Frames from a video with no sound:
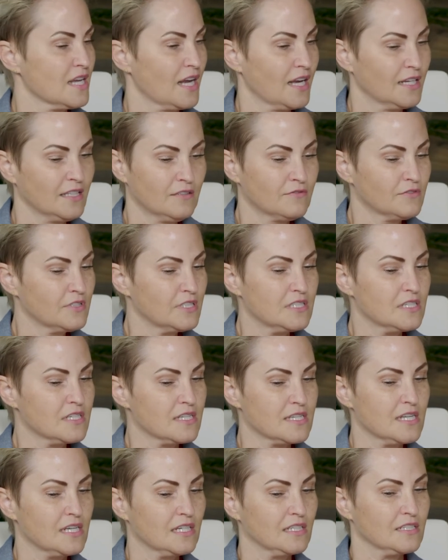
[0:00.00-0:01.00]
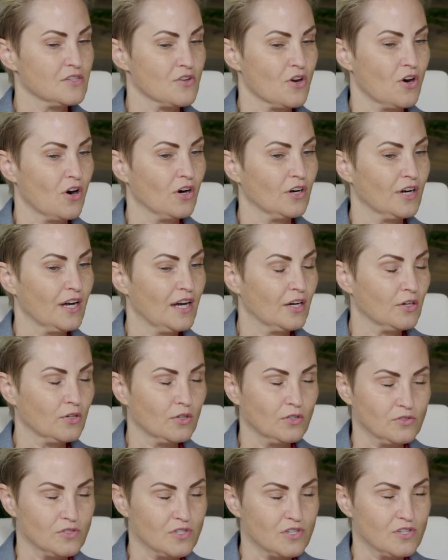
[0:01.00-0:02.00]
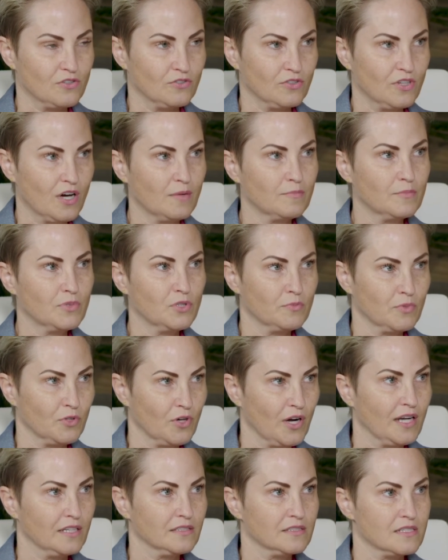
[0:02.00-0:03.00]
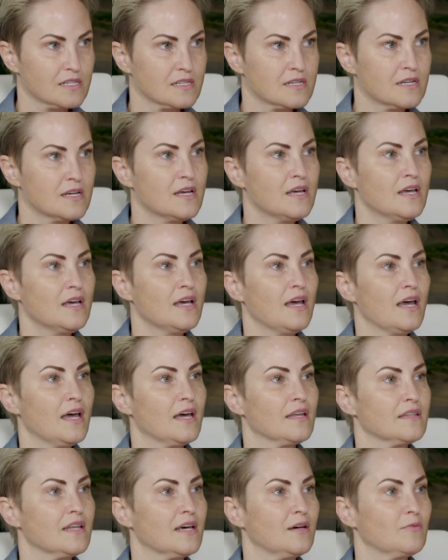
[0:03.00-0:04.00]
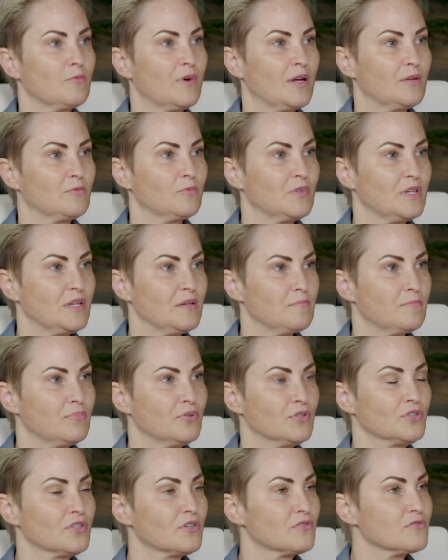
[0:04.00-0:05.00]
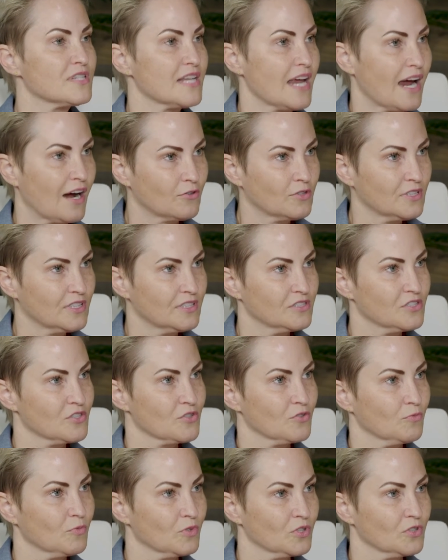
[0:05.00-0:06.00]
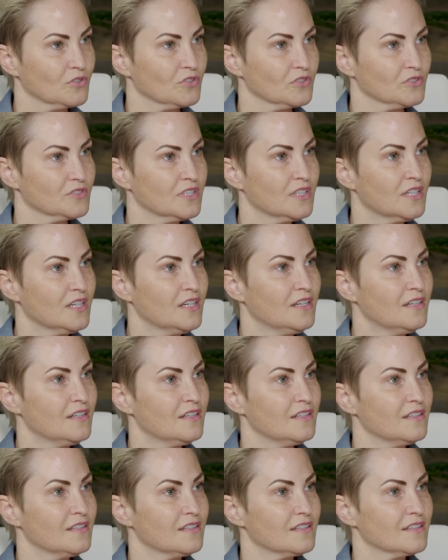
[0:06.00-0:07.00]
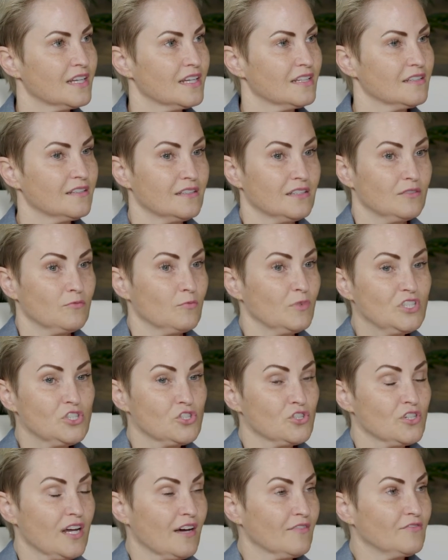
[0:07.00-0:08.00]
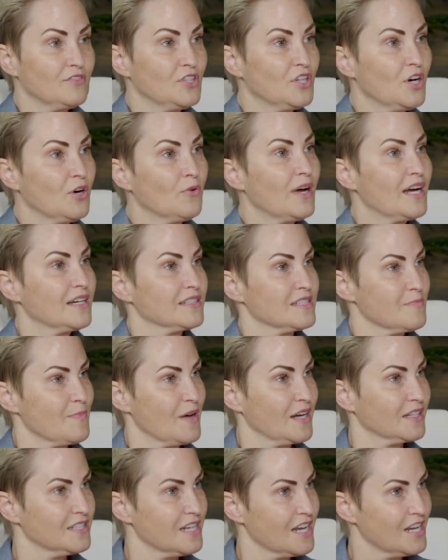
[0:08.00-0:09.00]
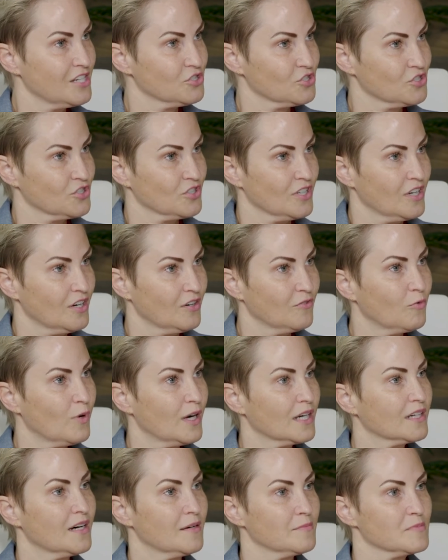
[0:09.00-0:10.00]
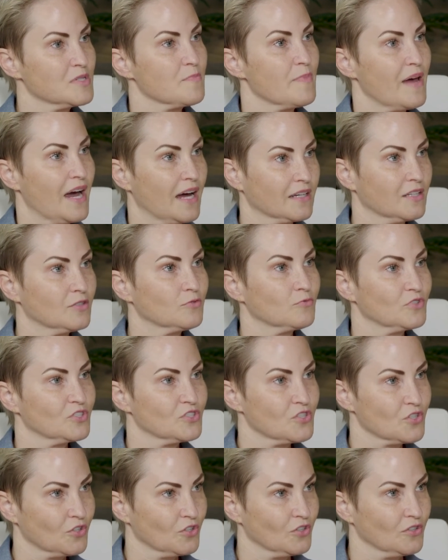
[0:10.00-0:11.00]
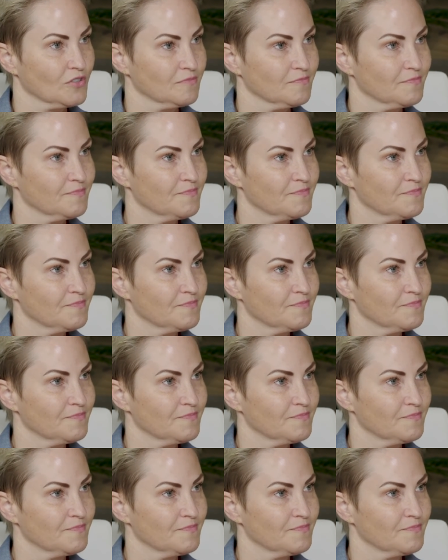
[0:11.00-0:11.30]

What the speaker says: Any of these things are arrows. They're not boomerangs. And that when we put those out into the world, that we should have no expectation of what comes back in return.